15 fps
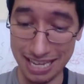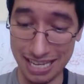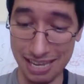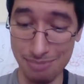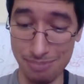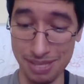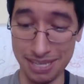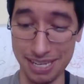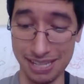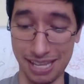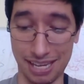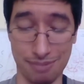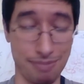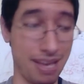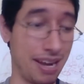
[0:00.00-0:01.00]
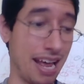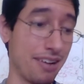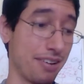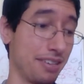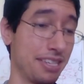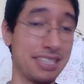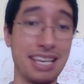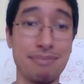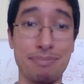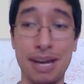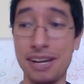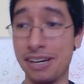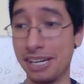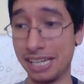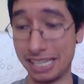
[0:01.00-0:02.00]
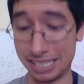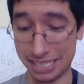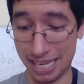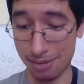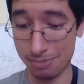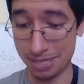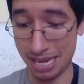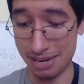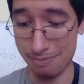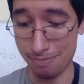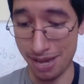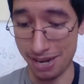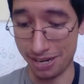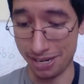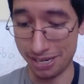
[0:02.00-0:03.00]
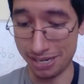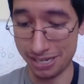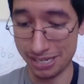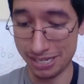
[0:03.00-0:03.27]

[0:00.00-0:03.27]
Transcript: I keep thinking like, man, how can this get better? And it just keeps getting better.